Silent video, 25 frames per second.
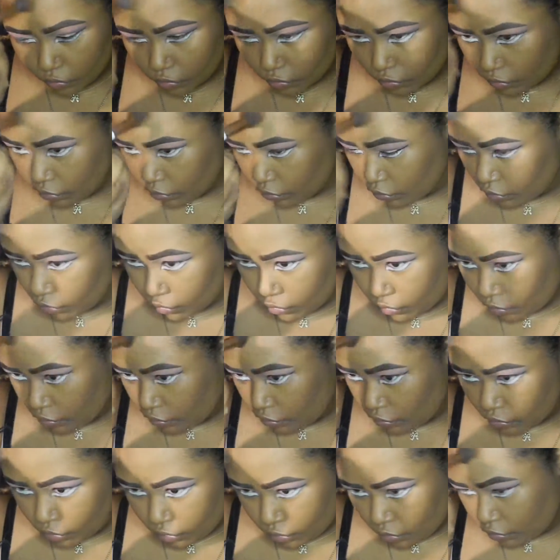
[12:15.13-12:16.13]
This is the
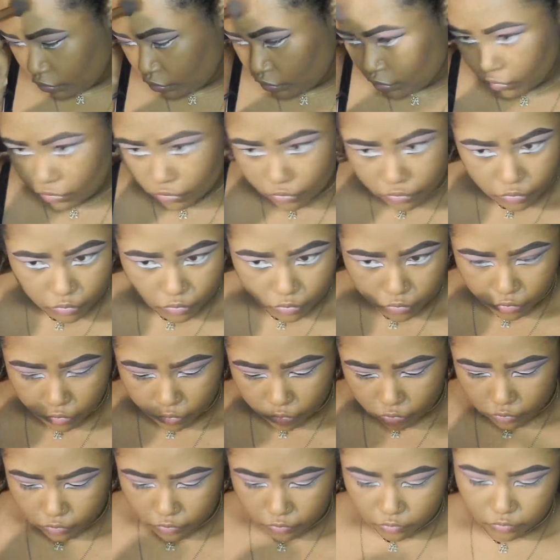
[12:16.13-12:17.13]
only contour palette that I
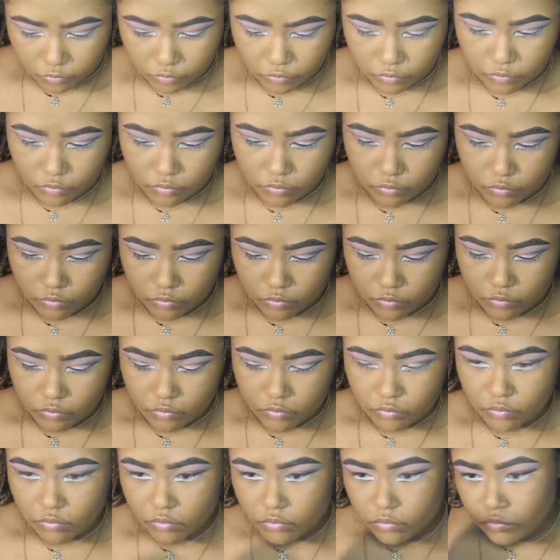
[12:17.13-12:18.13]
typically use. I do
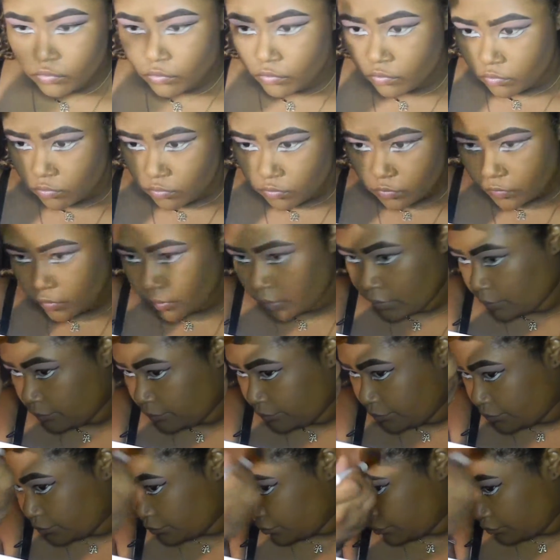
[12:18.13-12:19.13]
have a few
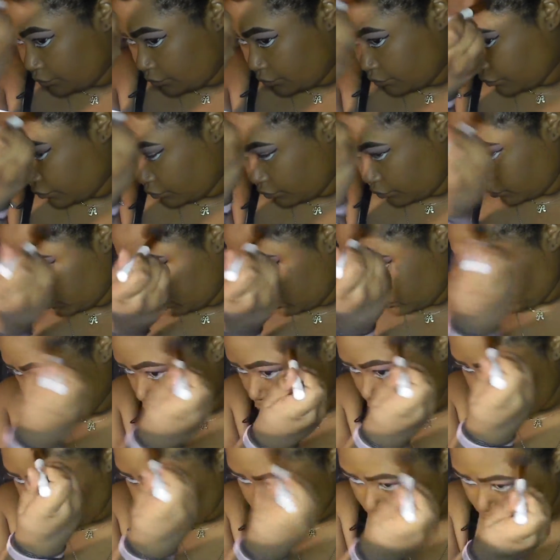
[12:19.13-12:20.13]
others, but
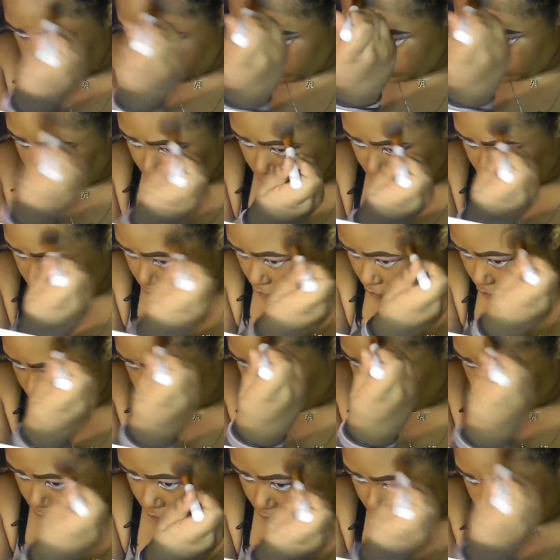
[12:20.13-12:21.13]
this is my
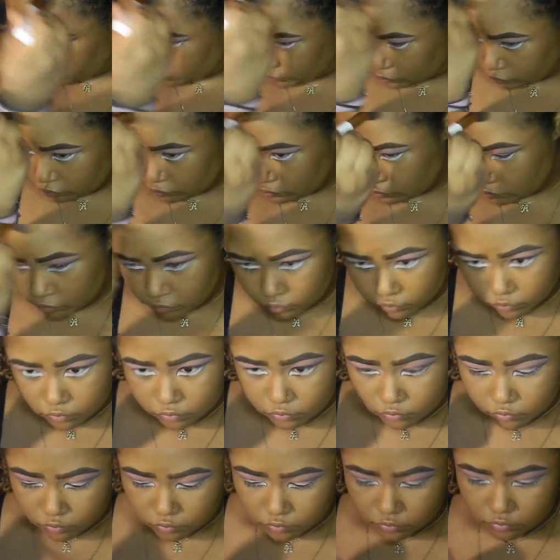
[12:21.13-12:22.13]
all-time
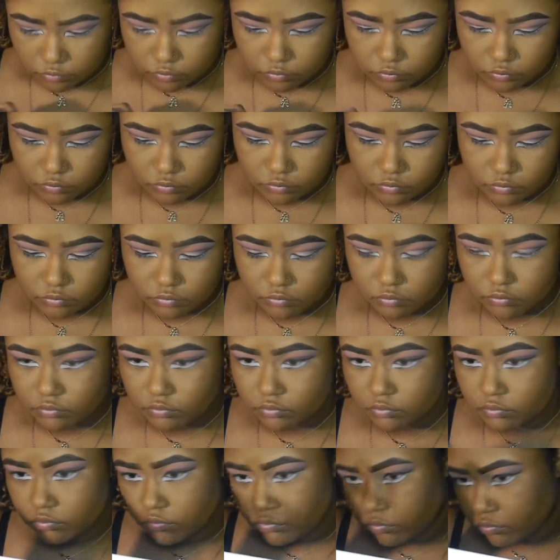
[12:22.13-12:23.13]
favorite, and until it